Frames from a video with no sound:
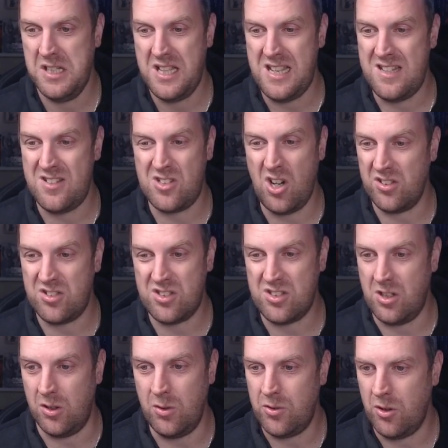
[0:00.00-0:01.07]
He's got
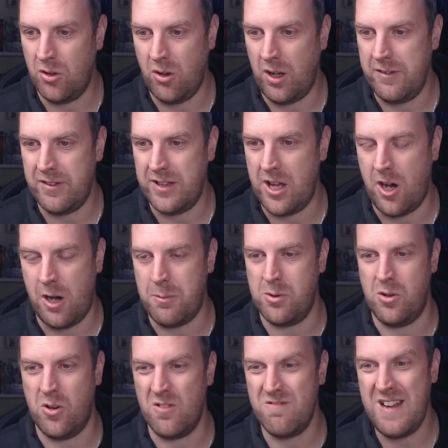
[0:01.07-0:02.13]
skulls all over the
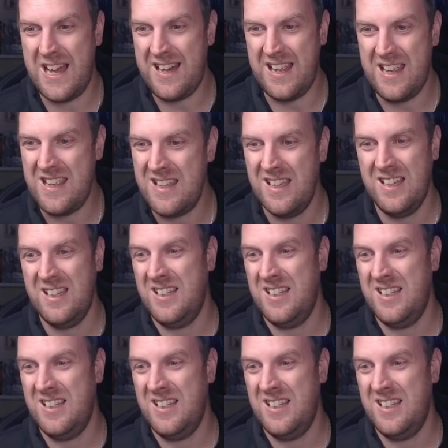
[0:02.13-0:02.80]
armor already.